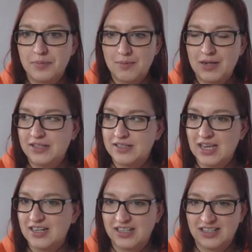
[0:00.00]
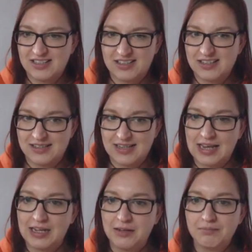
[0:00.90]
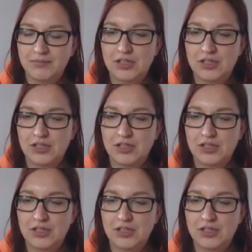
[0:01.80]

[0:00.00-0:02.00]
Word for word: but my understanding is it's the same,